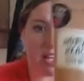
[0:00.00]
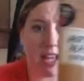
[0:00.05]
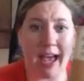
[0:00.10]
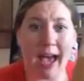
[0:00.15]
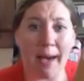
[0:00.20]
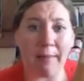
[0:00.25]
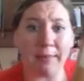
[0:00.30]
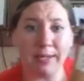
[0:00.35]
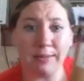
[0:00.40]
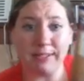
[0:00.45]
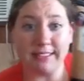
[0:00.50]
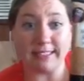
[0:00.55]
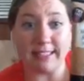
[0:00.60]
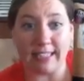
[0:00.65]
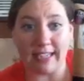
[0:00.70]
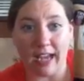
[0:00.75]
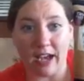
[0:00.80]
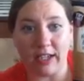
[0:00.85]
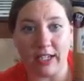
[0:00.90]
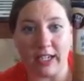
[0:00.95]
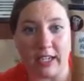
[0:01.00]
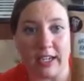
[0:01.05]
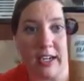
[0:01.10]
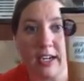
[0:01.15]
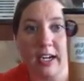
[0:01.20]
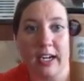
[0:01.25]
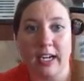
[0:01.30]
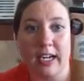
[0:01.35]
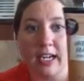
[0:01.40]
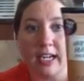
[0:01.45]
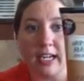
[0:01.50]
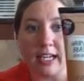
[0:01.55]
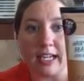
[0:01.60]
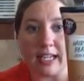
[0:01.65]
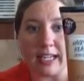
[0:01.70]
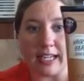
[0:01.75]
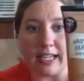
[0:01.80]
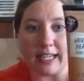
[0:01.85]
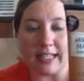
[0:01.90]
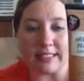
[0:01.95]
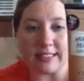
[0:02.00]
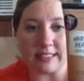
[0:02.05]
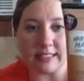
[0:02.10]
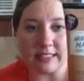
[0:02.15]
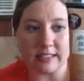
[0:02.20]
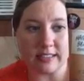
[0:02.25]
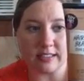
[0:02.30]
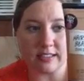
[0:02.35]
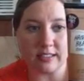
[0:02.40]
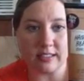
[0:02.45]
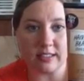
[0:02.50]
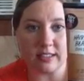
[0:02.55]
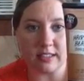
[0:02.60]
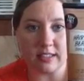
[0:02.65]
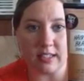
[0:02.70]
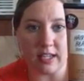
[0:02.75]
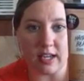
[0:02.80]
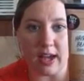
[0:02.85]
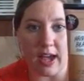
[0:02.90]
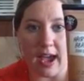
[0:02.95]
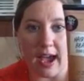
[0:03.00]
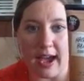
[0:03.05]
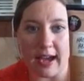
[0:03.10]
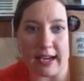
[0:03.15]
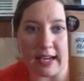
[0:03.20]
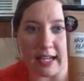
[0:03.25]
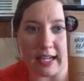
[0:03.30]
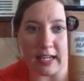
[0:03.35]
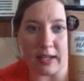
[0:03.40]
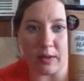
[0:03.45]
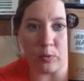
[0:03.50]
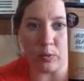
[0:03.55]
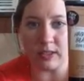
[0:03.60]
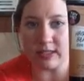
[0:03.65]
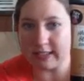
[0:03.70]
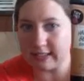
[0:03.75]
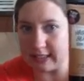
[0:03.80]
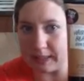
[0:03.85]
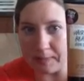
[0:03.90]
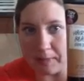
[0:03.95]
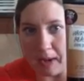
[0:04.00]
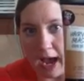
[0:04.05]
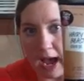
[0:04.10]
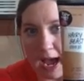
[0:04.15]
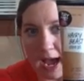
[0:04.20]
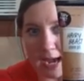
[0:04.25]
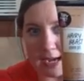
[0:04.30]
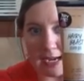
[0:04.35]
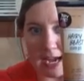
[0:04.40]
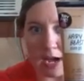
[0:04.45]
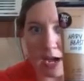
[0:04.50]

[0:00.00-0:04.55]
happened to be sitting out here. It had a woodsy pine